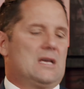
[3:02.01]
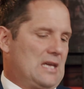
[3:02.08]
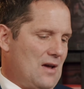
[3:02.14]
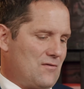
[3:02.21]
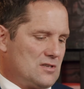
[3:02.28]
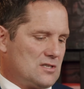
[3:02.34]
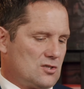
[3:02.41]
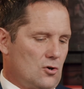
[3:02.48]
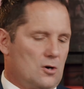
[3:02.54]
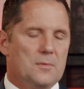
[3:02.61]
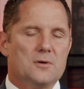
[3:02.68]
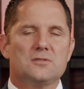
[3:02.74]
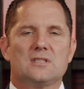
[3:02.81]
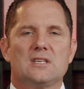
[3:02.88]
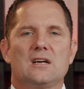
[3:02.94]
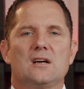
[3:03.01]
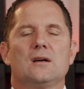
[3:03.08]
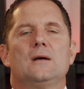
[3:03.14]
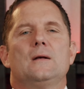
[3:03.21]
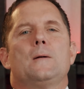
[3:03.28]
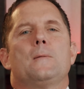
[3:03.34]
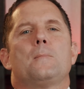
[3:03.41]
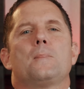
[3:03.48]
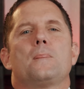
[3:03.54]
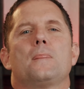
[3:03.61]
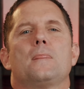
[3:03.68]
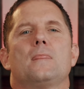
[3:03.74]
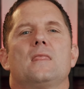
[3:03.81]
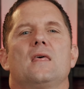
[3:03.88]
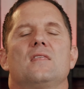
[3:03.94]
Kevin Sorbo's there.
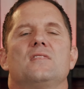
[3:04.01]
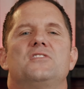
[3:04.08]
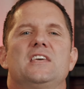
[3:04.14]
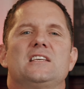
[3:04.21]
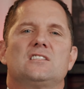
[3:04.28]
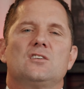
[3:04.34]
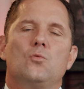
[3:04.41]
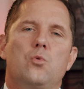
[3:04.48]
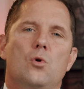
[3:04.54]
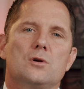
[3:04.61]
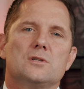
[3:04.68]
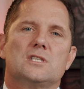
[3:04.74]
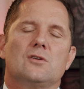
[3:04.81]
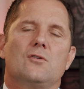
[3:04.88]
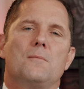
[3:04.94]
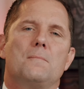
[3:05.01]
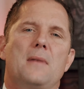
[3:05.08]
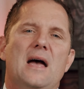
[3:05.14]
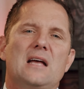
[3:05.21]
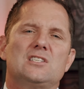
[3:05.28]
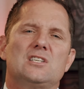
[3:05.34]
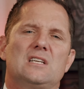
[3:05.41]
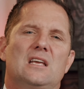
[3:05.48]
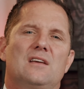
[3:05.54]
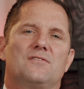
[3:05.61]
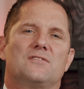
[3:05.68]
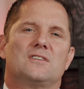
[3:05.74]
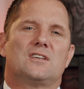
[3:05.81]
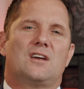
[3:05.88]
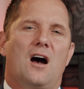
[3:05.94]
This award show, imagine
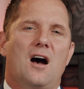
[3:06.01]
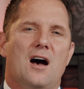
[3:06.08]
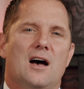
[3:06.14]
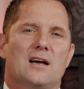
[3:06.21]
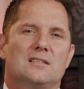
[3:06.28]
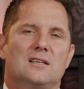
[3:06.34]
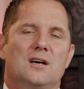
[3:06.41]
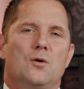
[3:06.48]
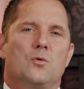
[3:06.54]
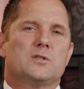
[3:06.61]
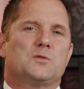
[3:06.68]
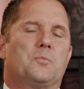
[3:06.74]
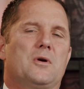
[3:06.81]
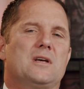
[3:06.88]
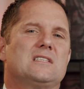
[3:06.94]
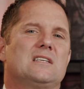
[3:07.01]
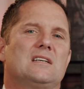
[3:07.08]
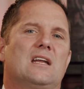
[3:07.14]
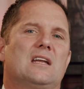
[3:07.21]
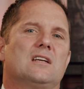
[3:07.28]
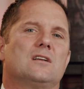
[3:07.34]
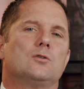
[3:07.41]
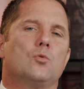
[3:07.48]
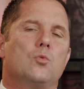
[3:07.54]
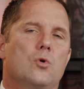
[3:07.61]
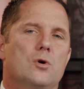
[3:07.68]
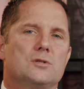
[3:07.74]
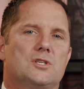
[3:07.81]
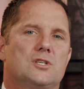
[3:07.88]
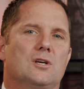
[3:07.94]
if God was present in an
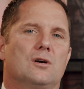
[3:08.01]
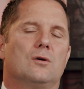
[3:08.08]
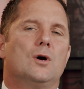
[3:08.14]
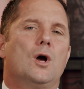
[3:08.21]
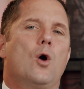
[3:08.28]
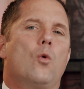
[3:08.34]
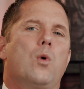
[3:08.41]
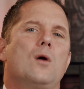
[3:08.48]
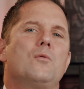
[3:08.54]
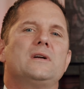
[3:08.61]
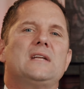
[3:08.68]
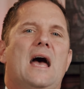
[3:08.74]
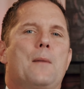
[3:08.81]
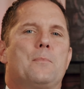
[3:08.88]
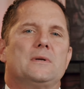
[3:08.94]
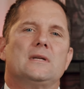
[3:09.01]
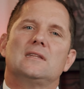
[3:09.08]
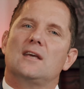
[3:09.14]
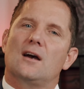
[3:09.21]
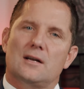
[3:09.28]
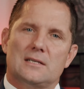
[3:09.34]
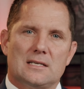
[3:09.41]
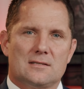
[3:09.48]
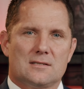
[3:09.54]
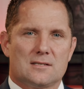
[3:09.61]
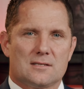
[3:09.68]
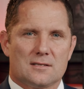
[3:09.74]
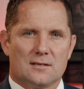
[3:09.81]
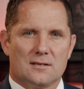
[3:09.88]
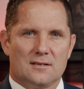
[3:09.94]
award show, what would happen in the
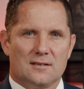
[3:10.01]
audience?